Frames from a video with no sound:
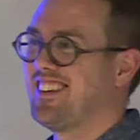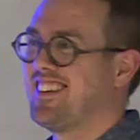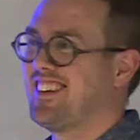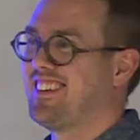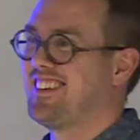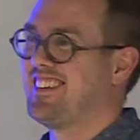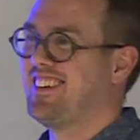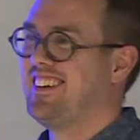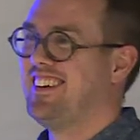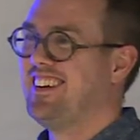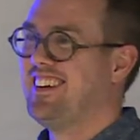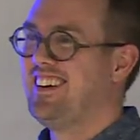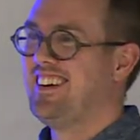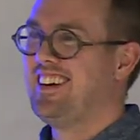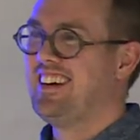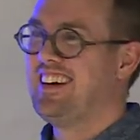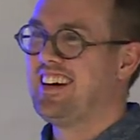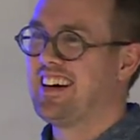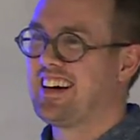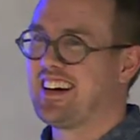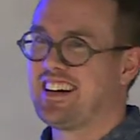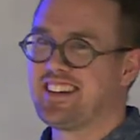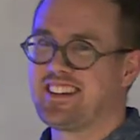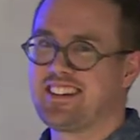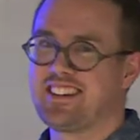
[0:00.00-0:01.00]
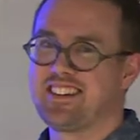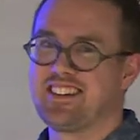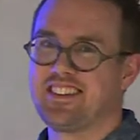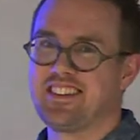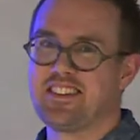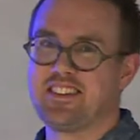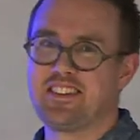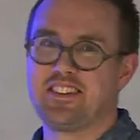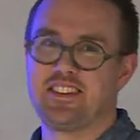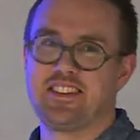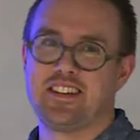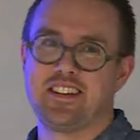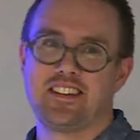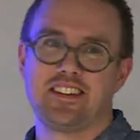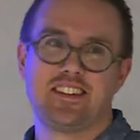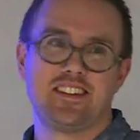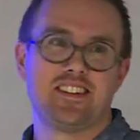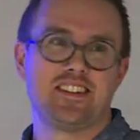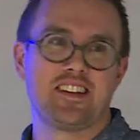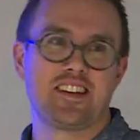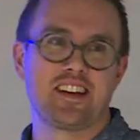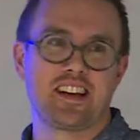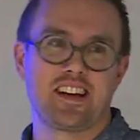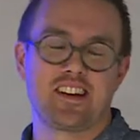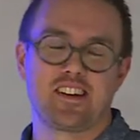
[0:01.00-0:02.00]
and, and the,
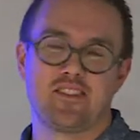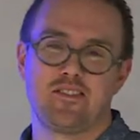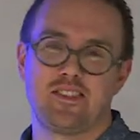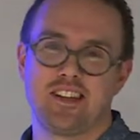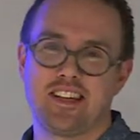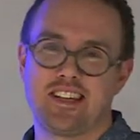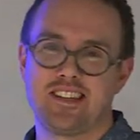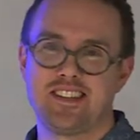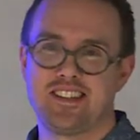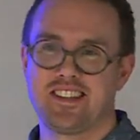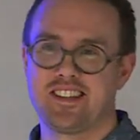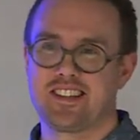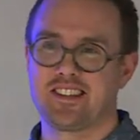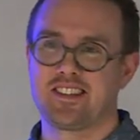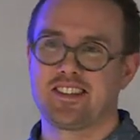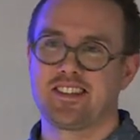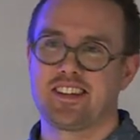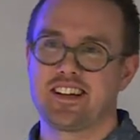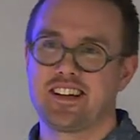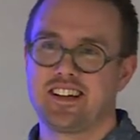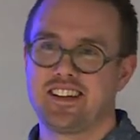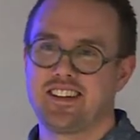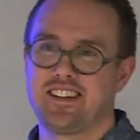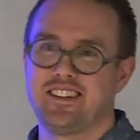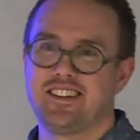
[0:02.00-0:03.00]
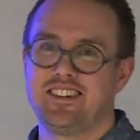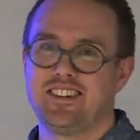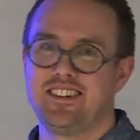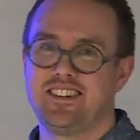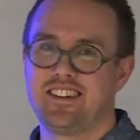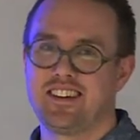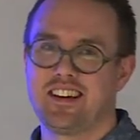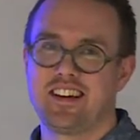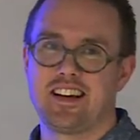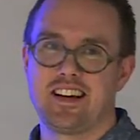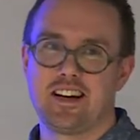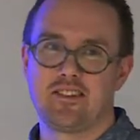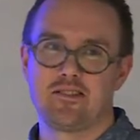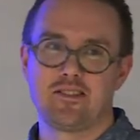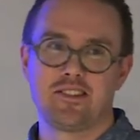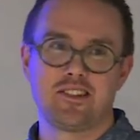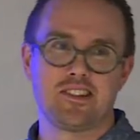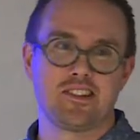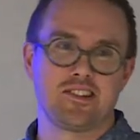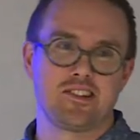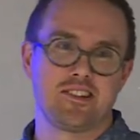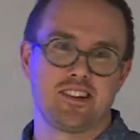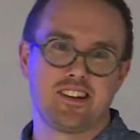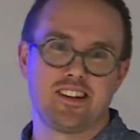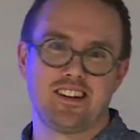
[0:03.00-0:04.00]
the kind of distance they they have
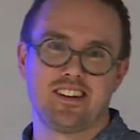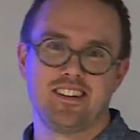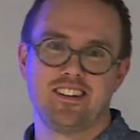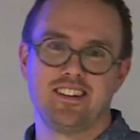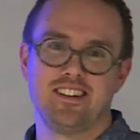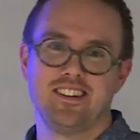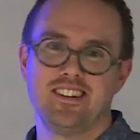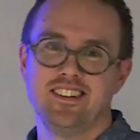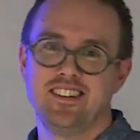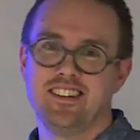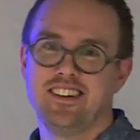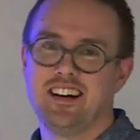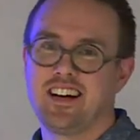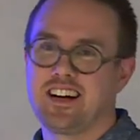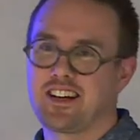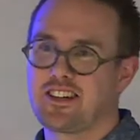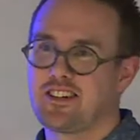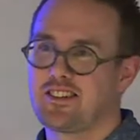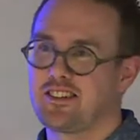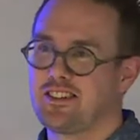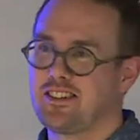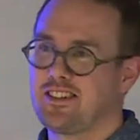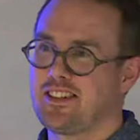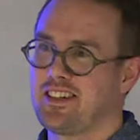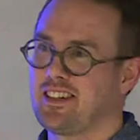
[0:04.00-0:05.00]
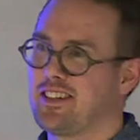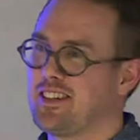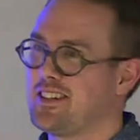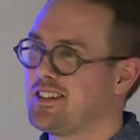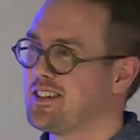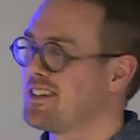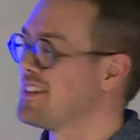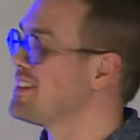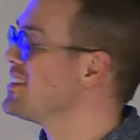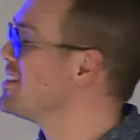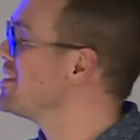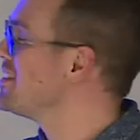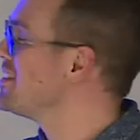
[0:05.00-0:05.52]
to the actual citizens.